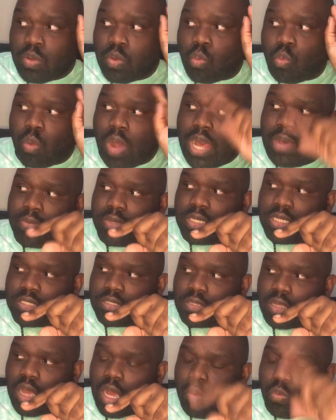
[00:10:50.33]
why would this
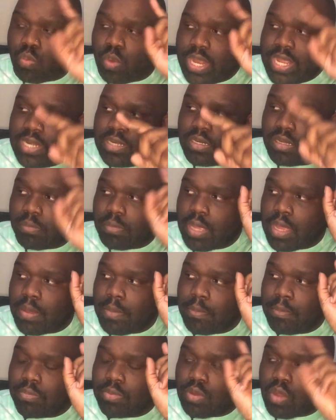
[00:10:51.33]
random
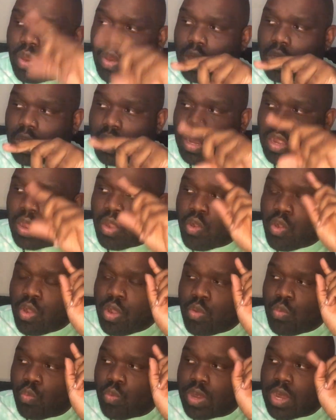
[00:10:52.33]
car
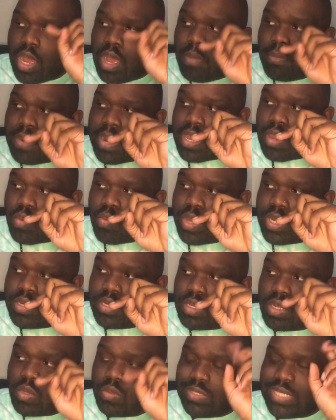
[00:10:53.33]
with all black
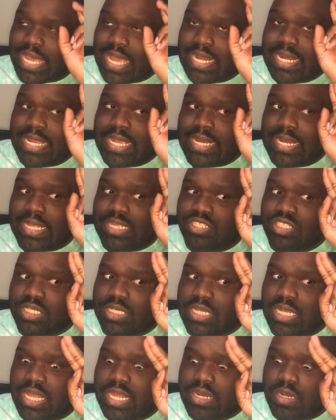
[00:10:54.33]
windows, and then they
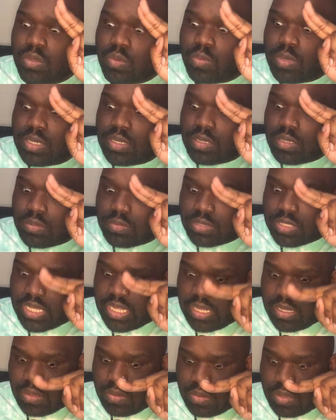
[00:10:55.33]
just letting the windows
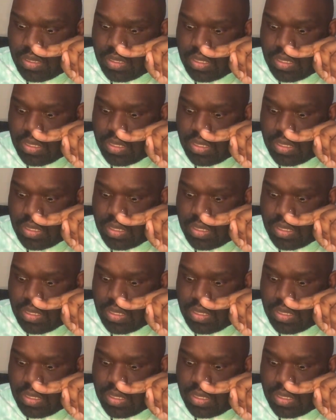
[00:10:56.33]
down?